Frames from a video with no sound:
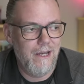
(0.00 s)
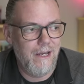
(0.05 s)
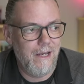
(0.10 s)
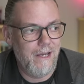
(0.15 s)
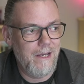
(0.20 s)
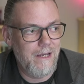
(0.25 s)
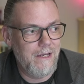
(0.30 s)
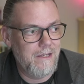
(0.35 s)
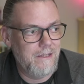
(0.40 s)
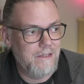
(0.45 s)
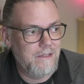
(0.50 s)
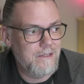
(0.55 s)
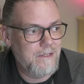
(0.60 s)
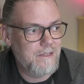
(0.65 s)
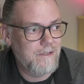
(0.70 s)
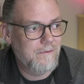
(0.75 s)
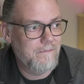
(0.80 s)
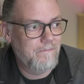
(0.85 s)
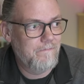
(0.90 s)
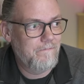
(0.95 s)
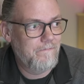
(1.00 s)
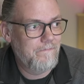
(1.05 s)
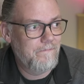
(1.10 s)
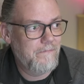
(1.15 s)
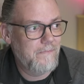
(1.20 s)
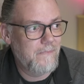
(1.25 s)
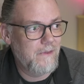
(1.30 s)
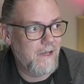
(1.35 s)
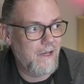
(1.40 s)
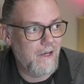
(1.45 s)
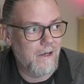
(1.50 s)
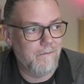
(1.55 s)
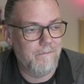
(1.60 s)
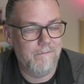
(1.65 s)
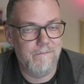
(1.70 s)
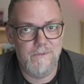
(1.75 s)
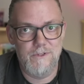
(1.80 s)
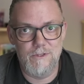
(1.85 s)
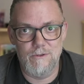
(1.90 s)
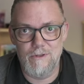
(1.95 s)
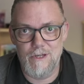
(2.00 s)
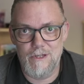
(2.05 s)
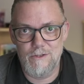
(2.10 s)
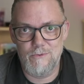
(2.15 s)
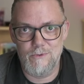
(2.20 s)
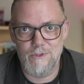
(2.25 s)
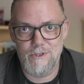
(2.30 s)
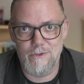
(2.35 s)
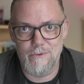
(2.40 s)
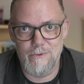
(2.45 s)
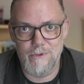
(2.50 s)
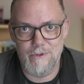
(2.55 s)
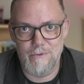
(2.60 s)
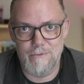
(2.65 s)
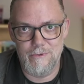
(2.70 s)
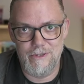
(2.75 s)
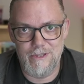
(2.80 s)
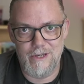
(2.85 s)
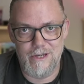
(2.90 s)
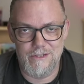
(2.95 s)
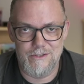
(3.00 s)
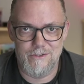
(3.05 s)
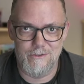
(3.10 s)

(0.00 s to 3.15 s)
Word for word: And yeah, so that's what's going on with that.